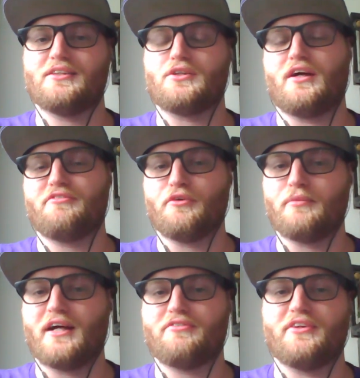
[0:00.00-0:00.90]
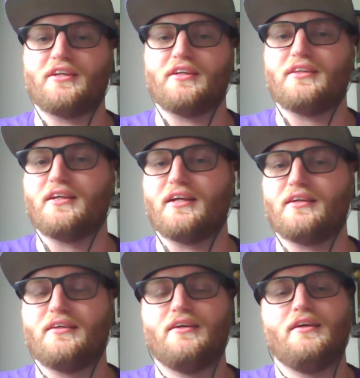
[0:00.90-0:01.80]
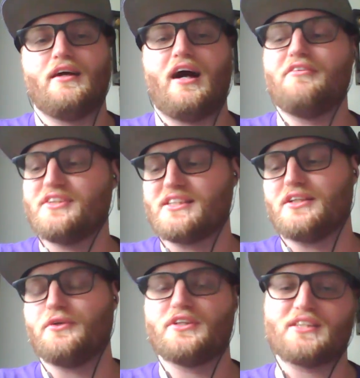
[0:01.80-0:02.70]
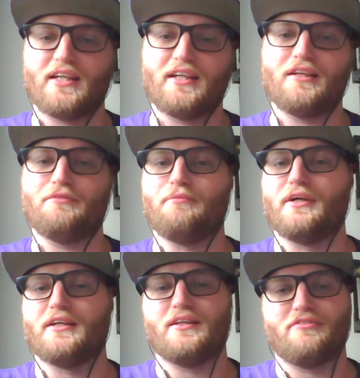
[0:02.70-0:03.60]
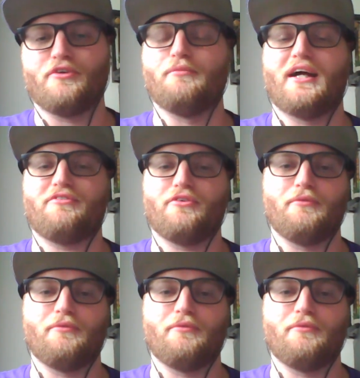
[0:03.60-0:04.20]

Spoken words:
So I feel bad for the kid that obviously you extend, but I feel bad for him.